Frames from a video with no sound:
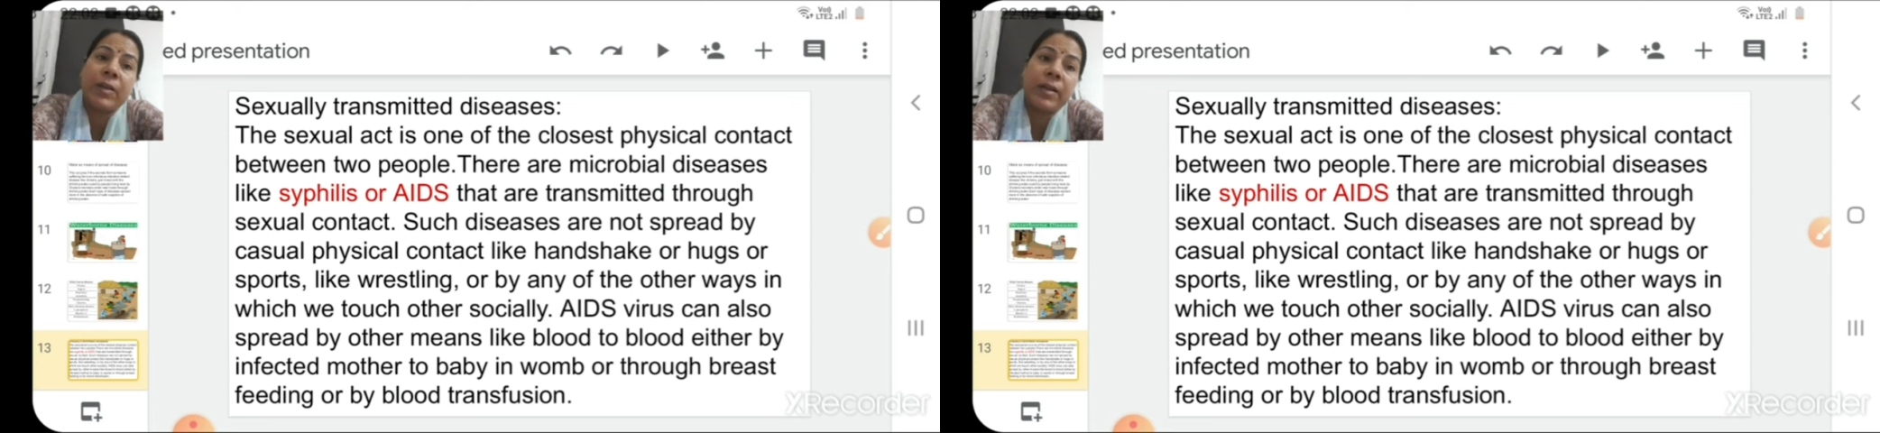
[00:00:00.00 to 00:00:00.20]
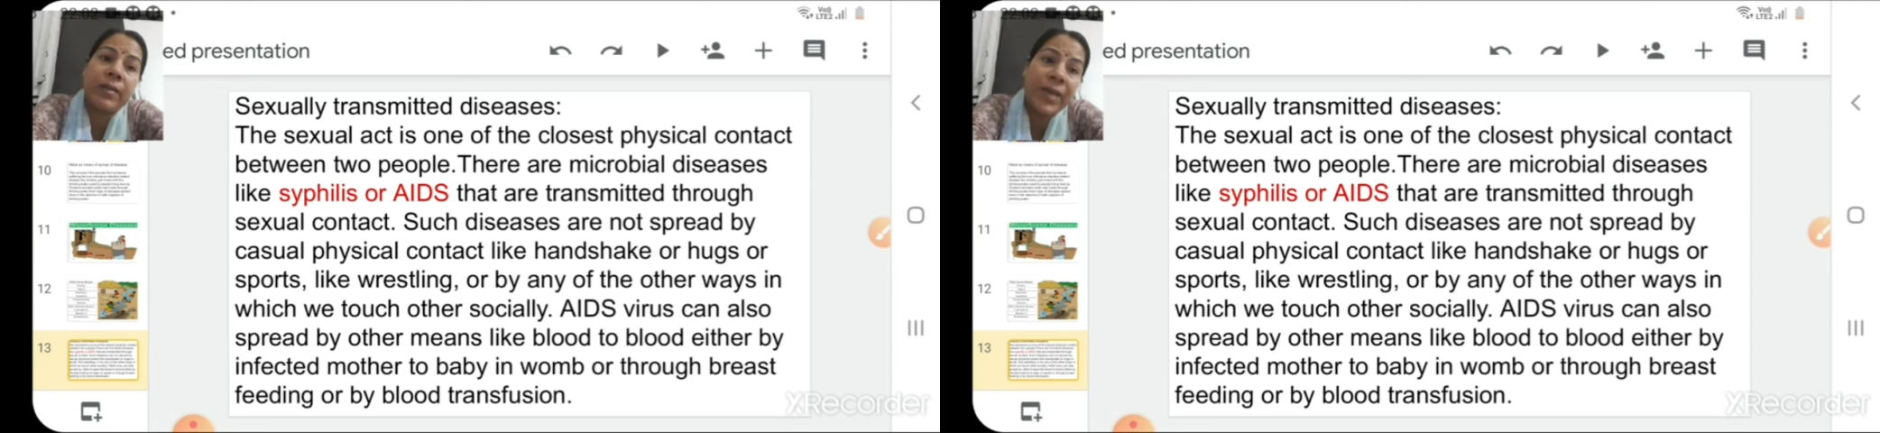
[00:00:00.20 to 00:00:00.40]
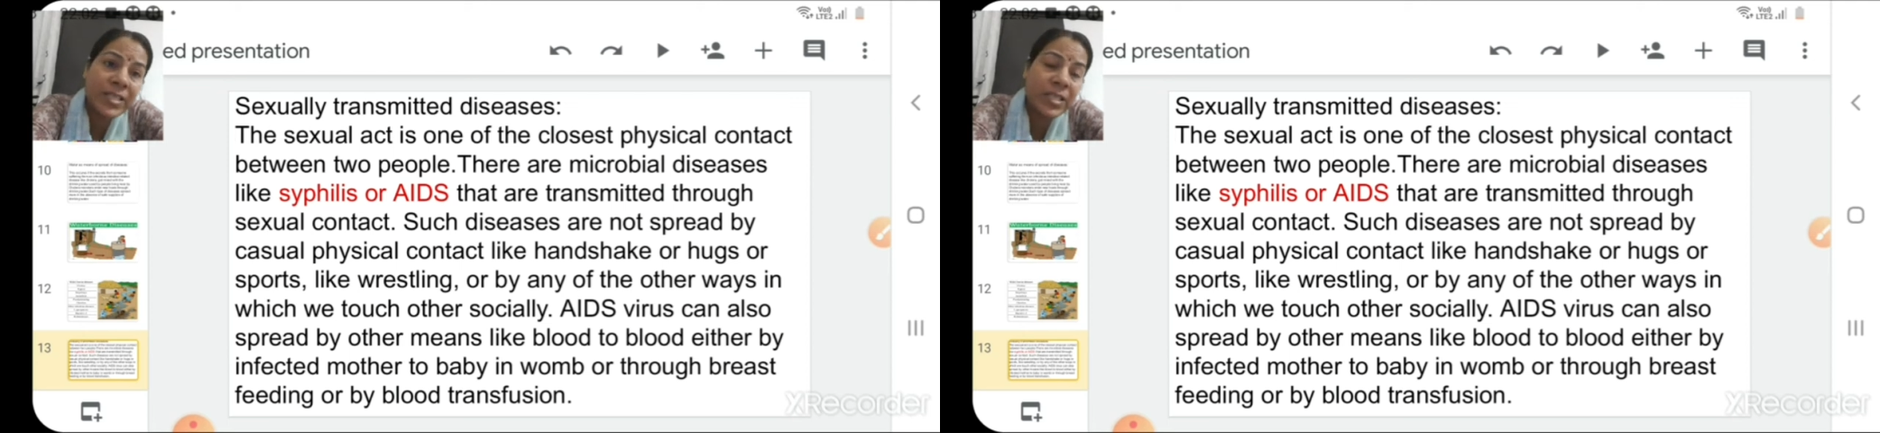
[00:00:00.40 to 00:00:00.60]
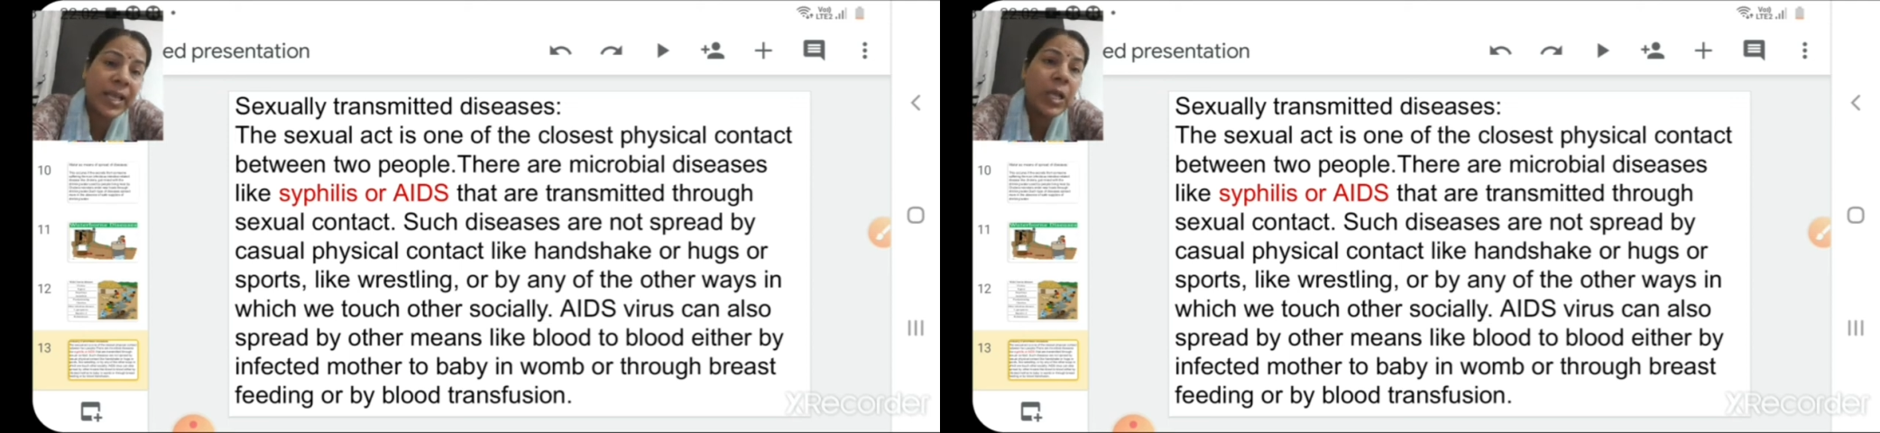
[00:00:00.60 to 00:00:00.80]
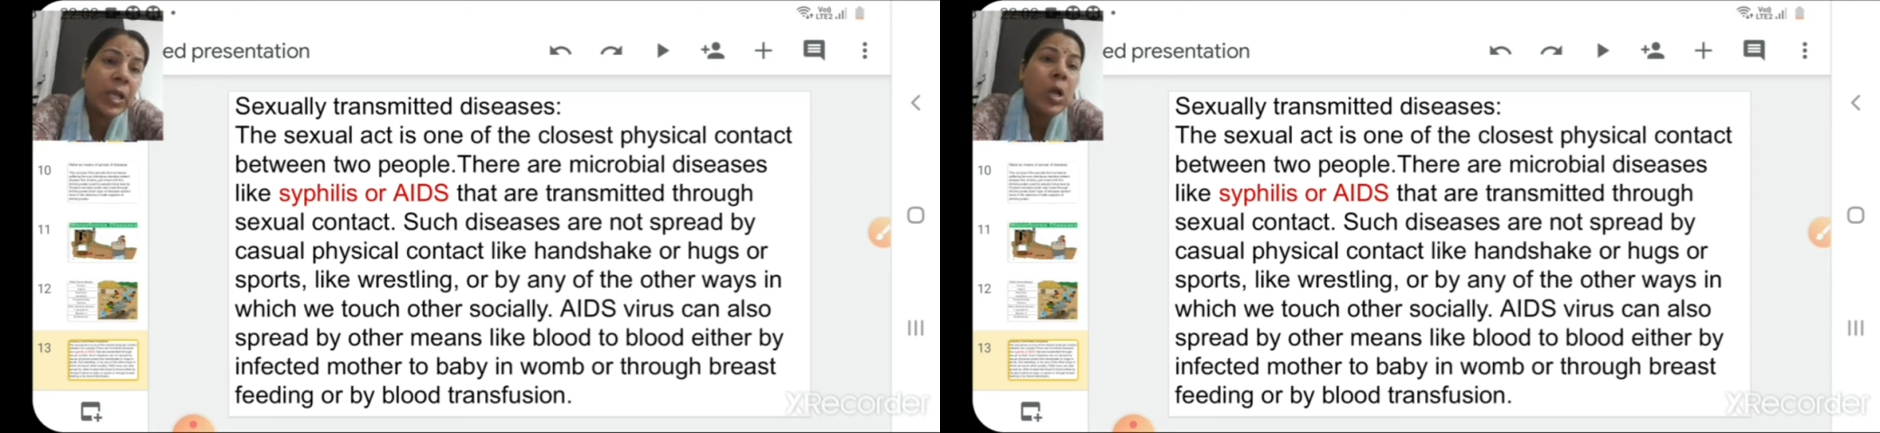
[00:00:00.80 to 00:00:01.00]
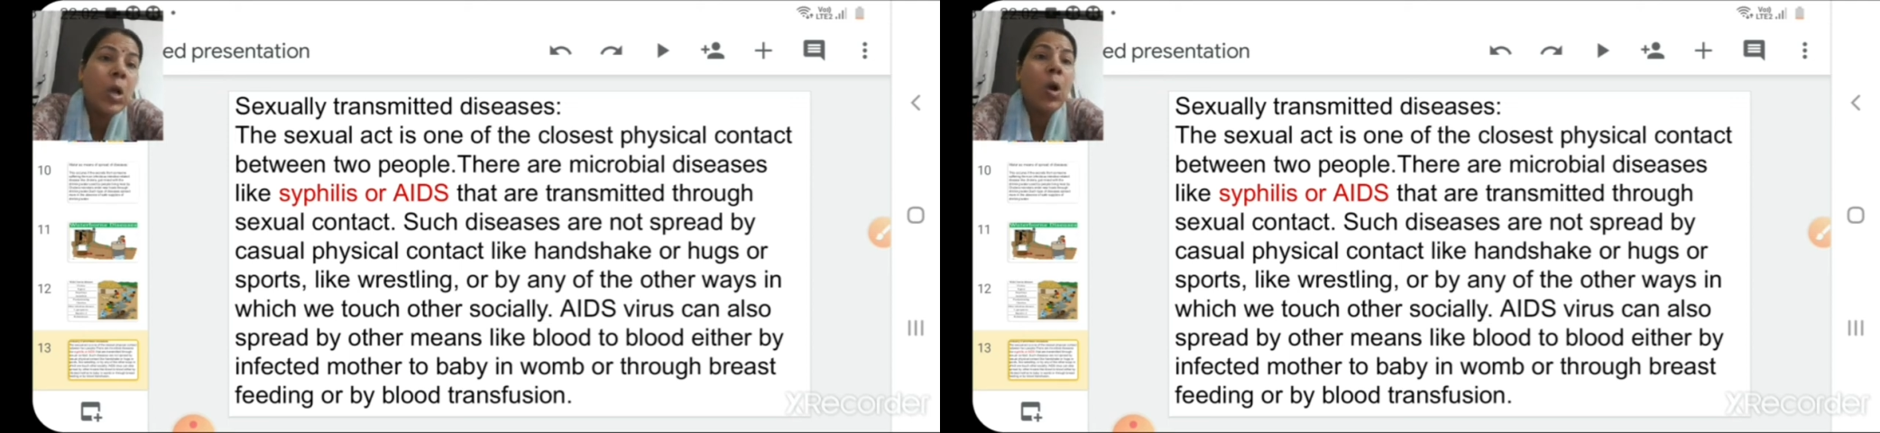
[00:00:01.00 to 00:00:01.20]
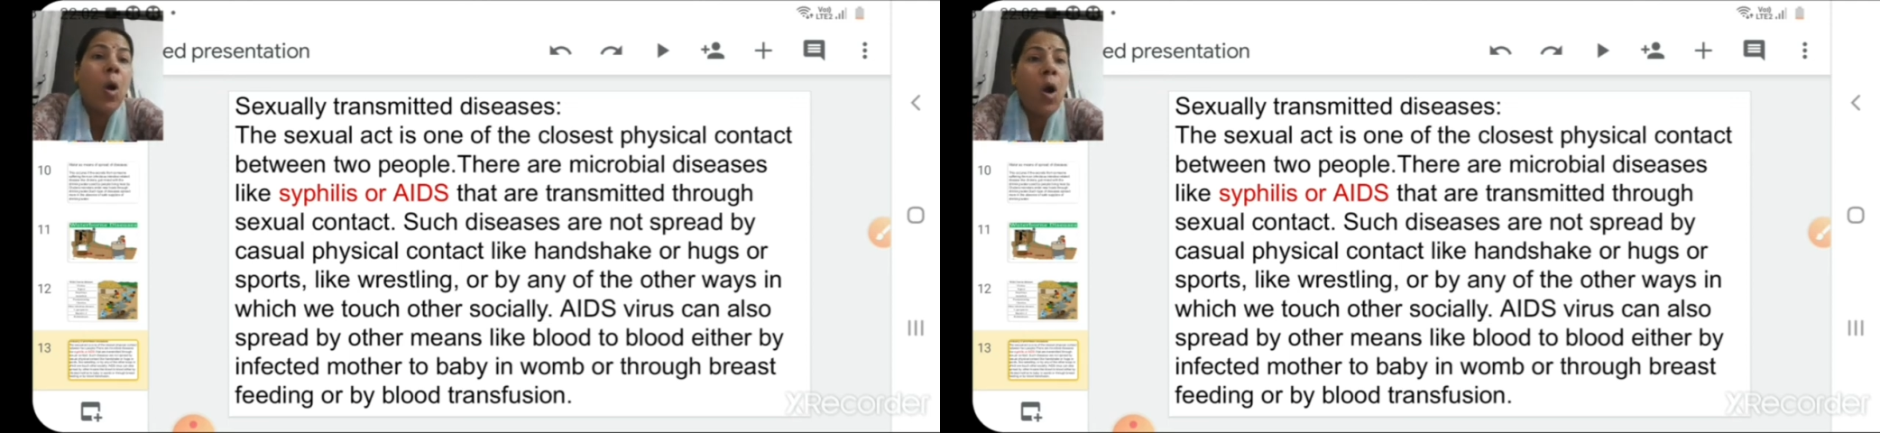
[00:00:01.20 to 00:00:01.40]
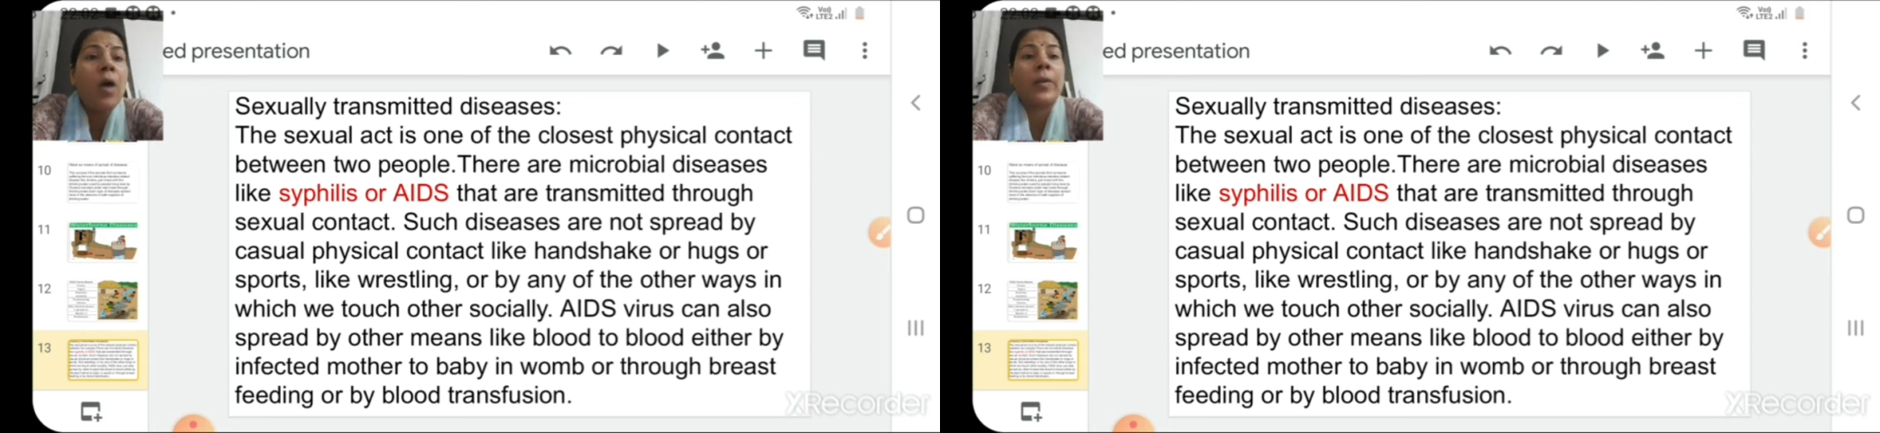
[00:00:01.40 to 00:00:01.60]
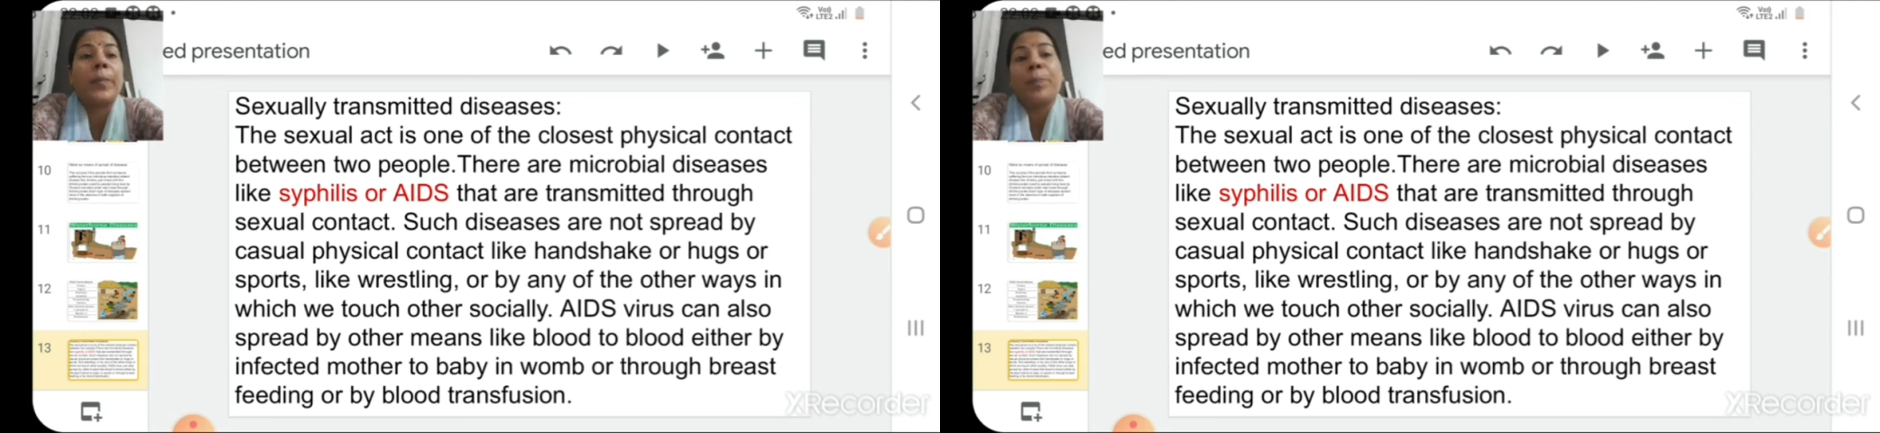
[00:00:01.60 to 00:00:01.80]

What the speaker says: wrestling or